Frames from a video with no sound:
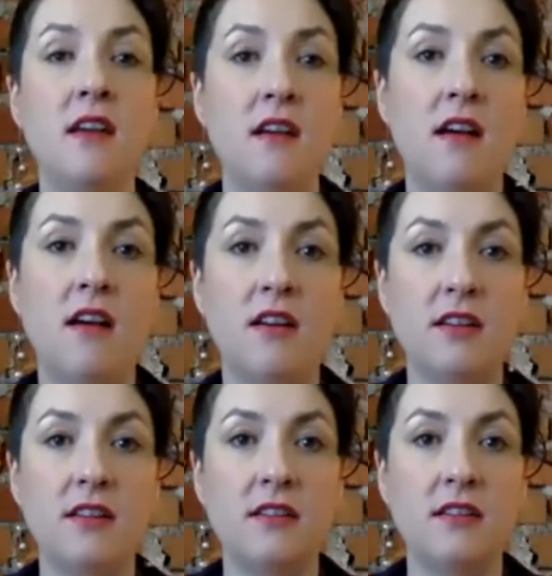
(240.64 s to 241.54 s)
our
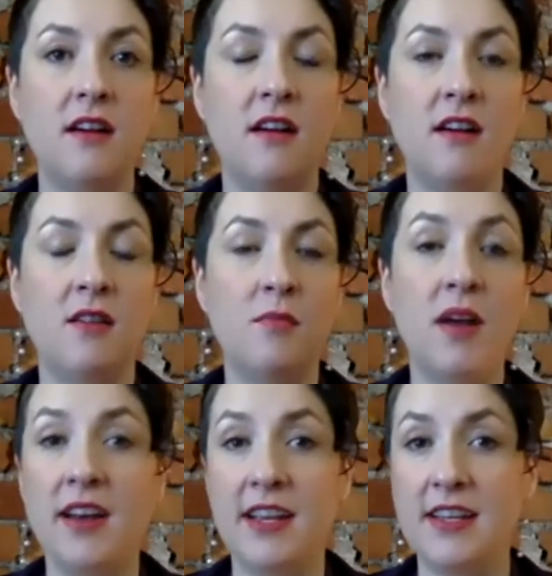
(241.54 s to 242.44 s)
our
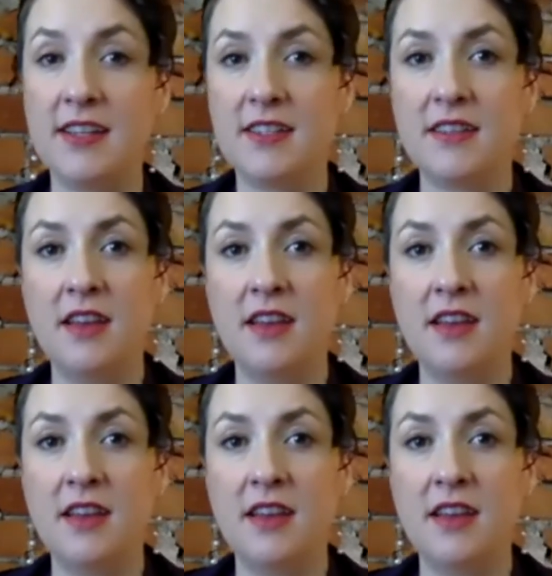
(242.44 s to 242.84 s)
bodies,